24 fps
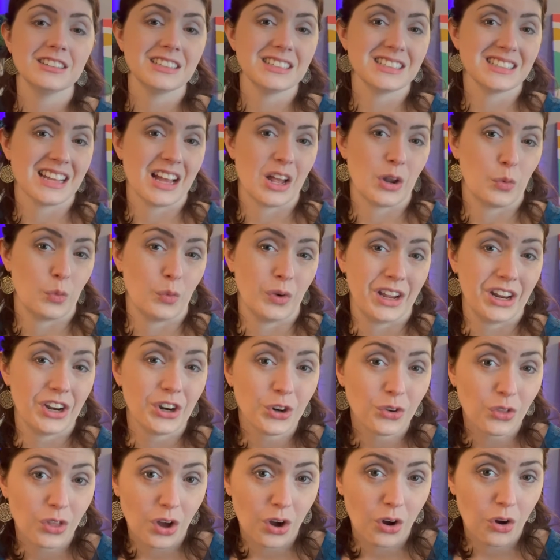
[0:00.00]
is not a
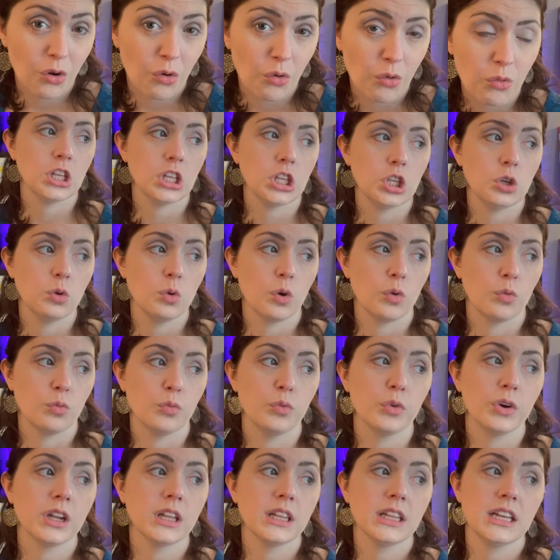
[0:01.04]
reader, though, you are
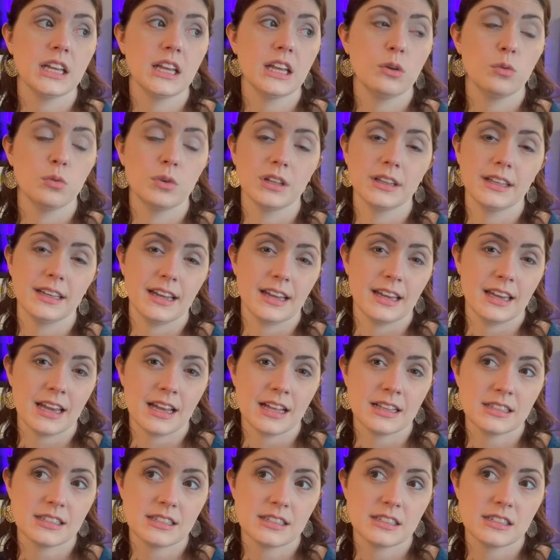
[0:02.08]
really, really
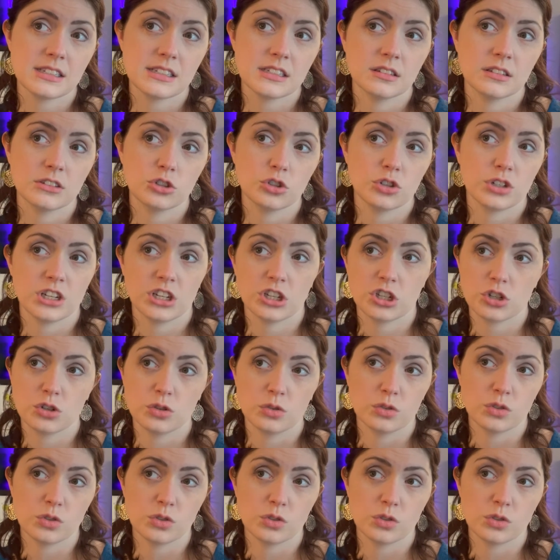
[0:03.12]
against traditional